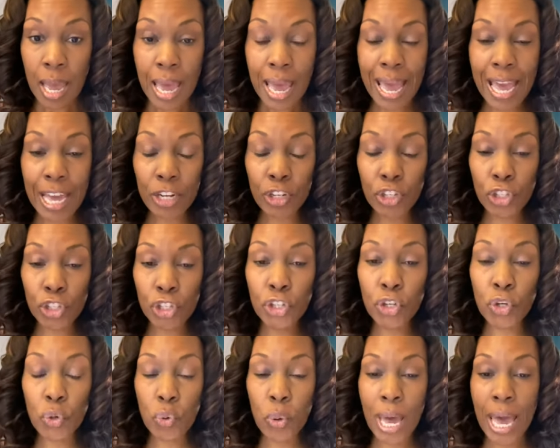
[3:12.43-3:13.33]
And
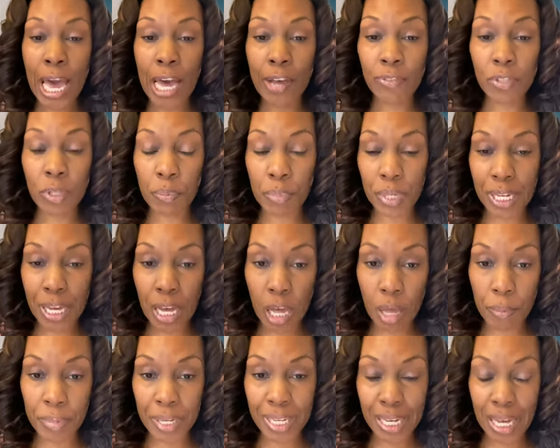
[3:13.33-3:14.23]
you have to
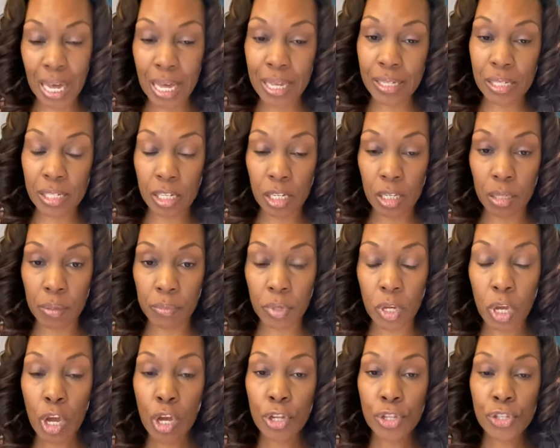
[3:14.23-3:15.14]
become
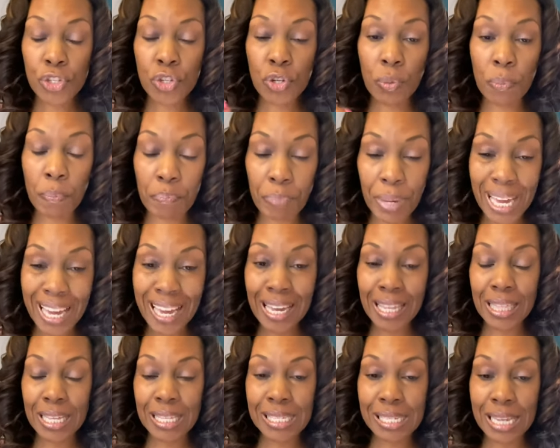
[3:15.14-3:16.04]
accustomed to
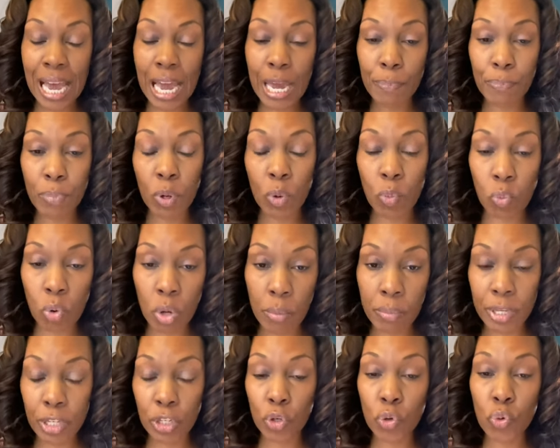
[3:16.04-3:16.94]
being the type of
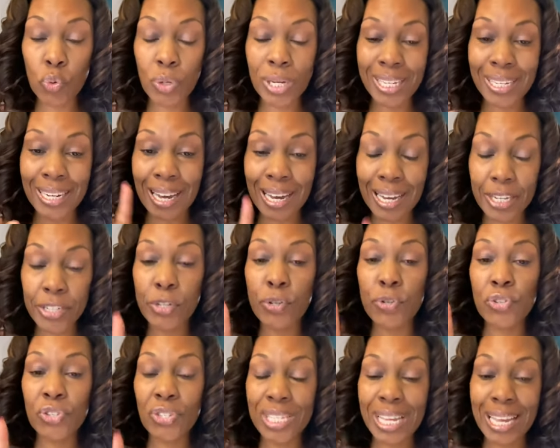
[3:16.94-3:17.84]
woman who can
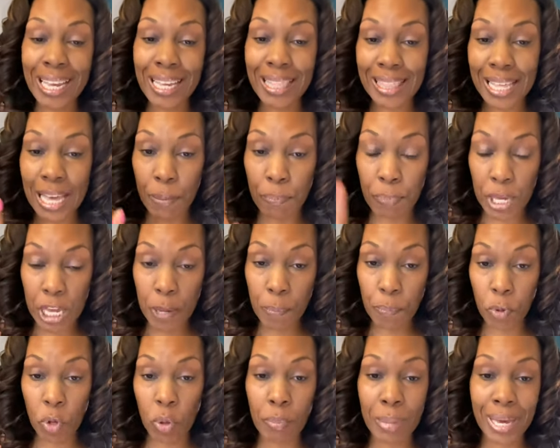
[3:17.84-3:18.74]
understand that
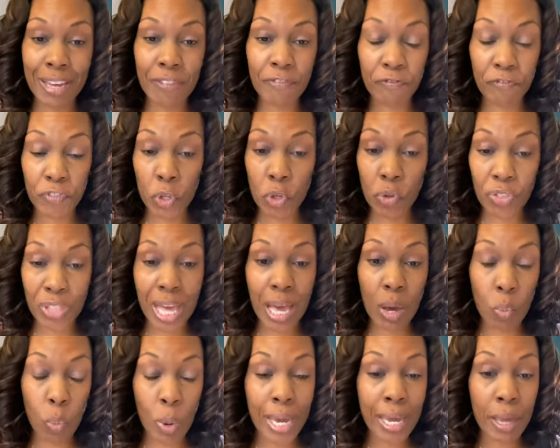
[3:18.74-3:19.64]
people may feel
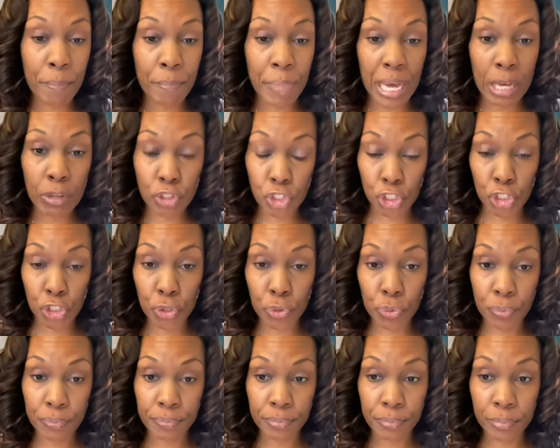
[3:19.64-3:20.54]
that way about
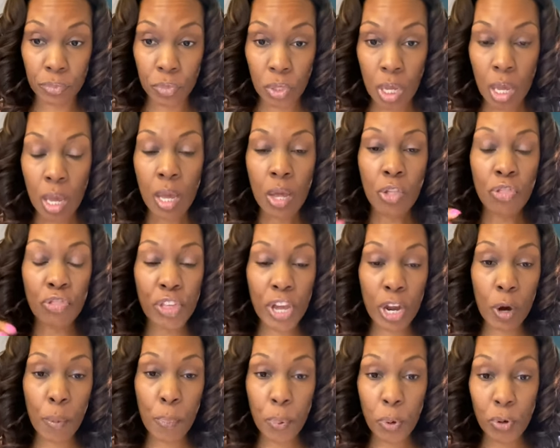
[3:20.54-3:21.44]
you.
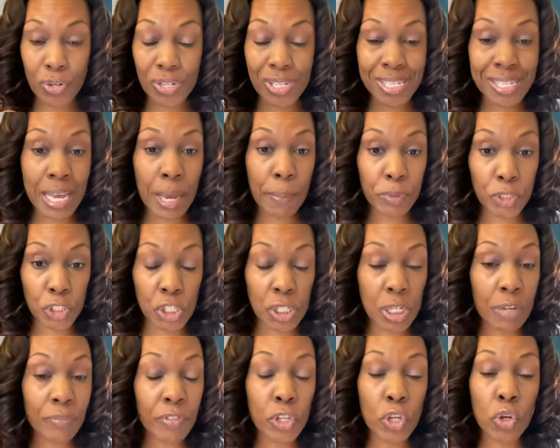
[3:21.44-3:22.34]
Their
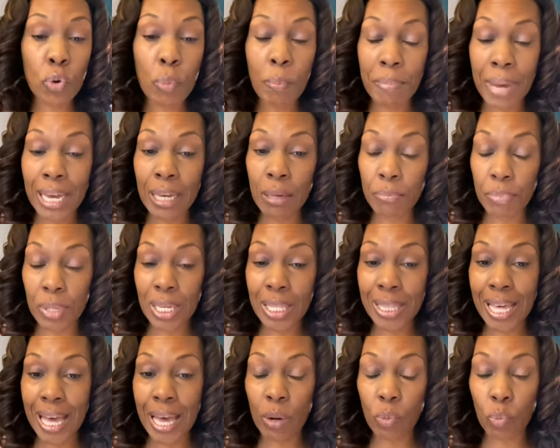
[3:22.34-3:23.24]
perception of you might be
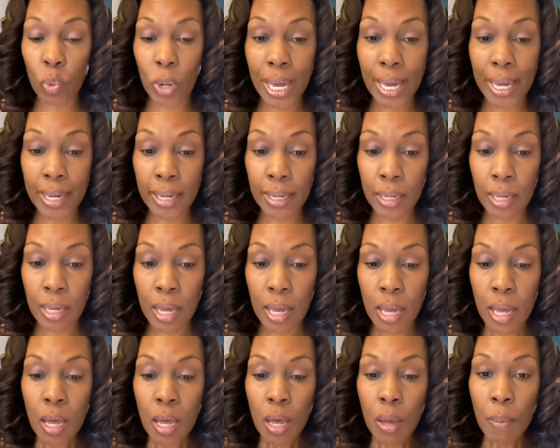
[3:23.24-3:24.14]
that way,
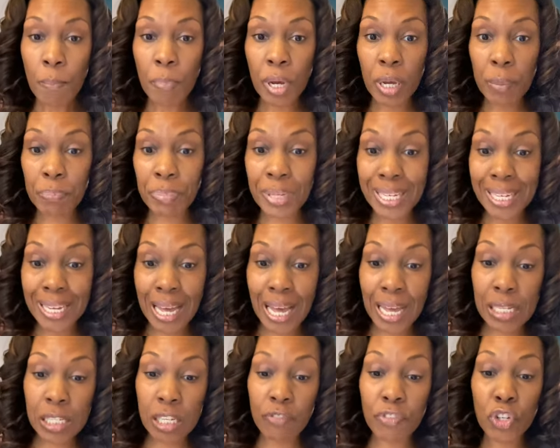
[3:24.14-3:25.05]
but
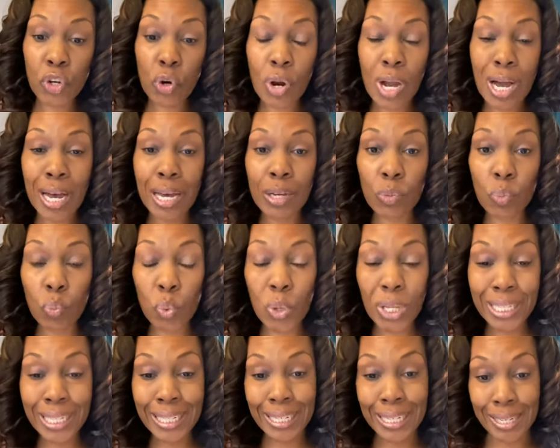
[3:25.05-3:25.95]
because of your
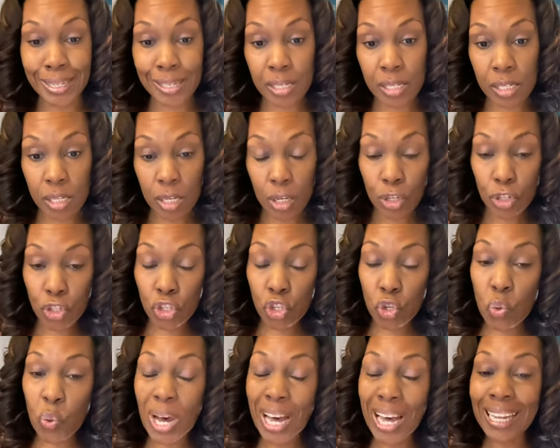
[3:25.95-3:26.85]
unwillingness
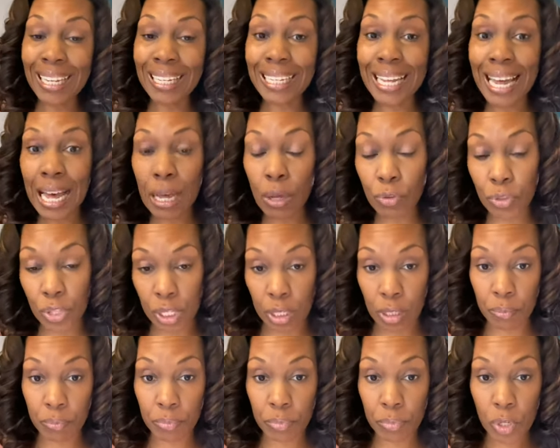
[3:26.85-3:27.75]
to allow
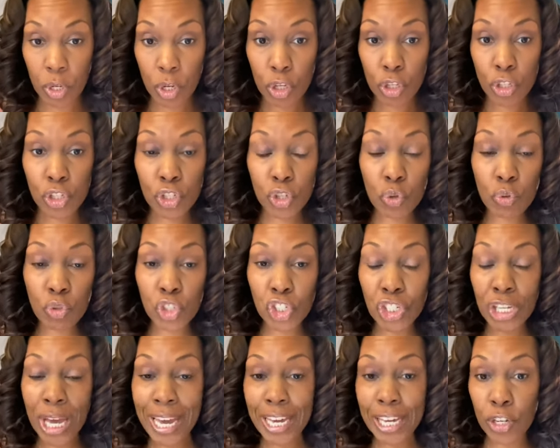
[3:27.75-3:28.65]
them to
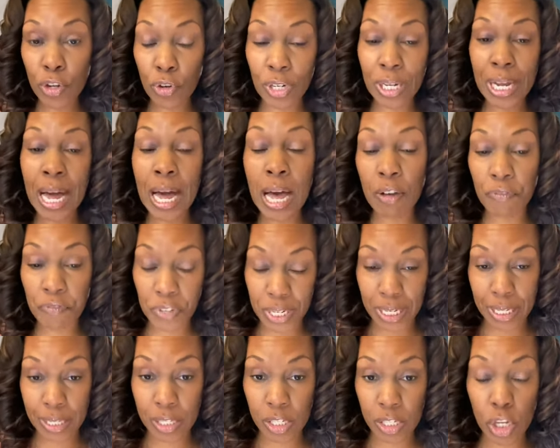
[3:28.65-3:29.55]
shake your
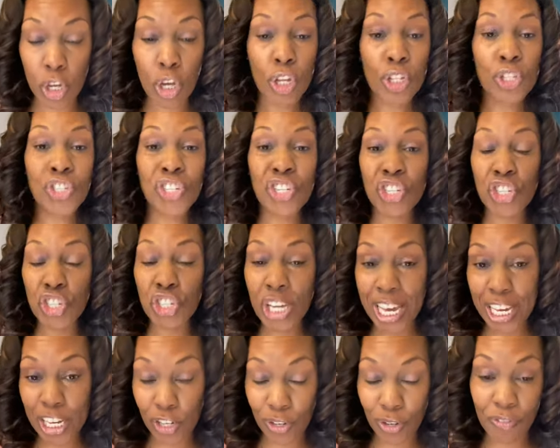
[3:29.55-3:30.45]
confidence, to
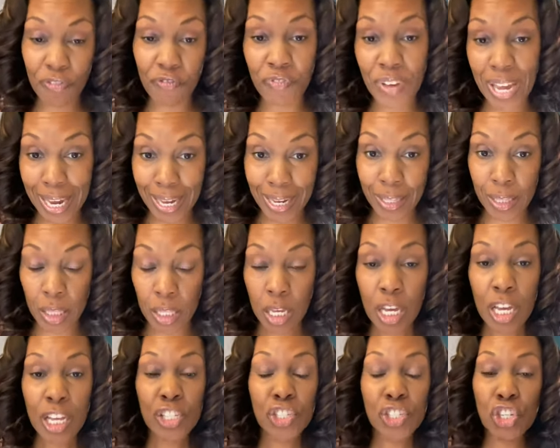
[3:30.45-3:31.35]
shake your faith,
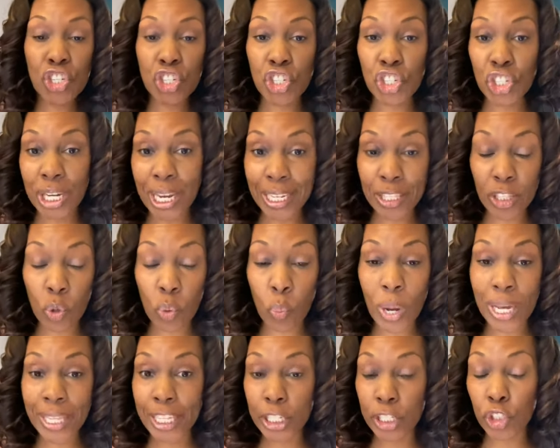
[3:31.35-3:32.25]
to shake the
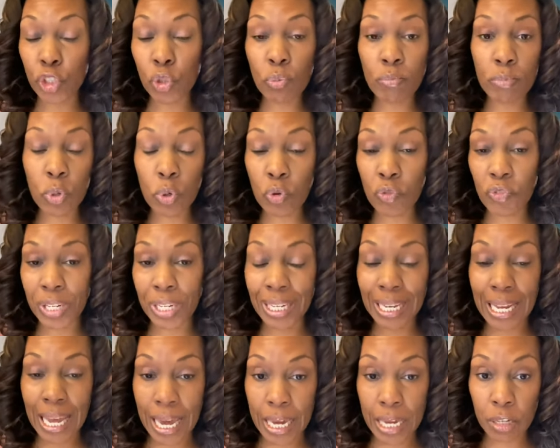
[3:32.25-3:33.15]
way that you move in
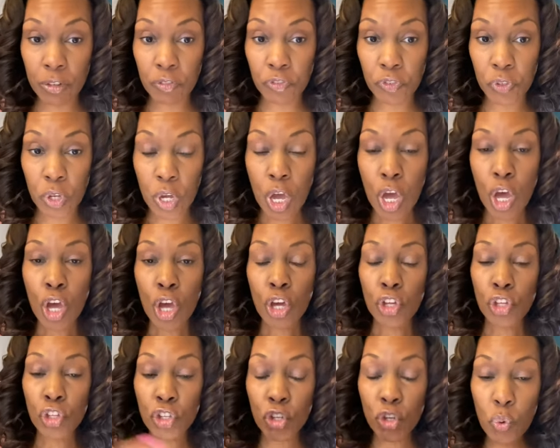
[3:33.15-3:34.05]
life,
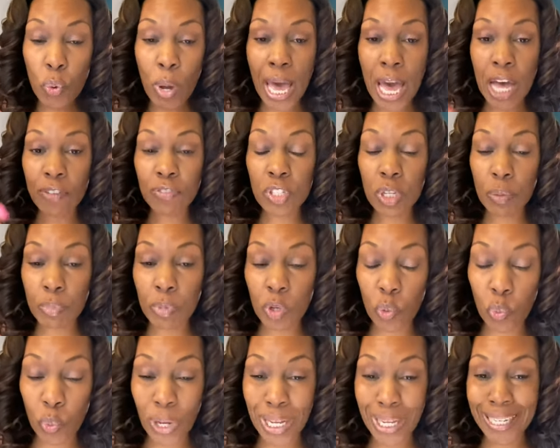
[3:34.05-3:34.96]
you have to be
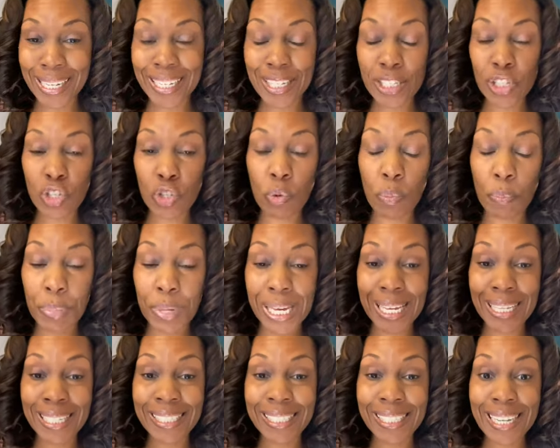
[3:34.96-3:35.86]
willing to
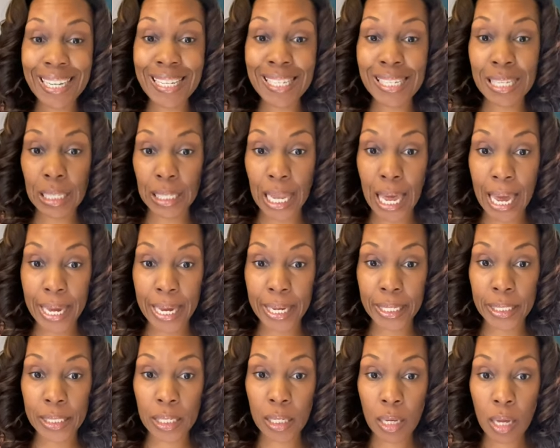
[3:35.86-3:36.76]
be
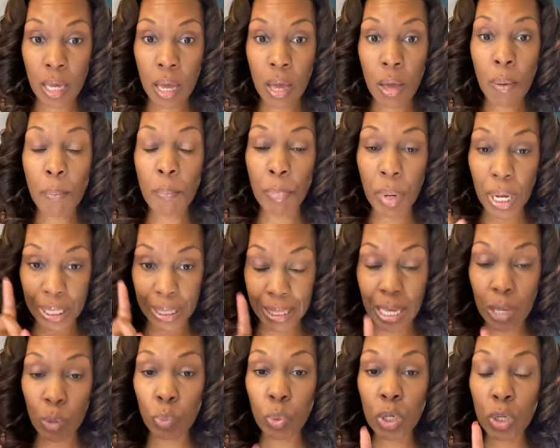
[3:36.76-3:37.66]
disliked, but
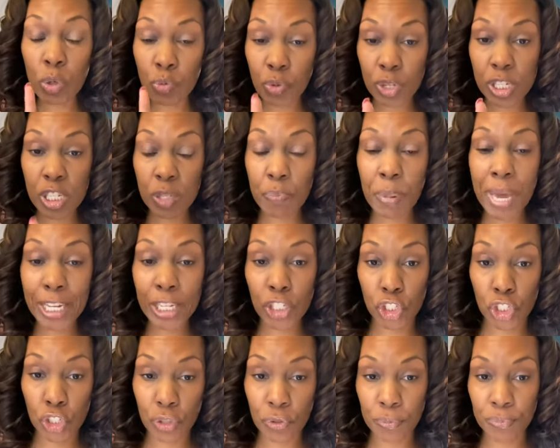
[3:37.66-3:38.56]
they will
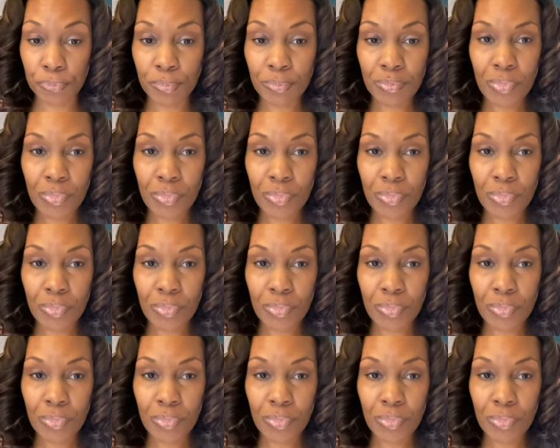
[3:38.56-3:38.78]
respect you.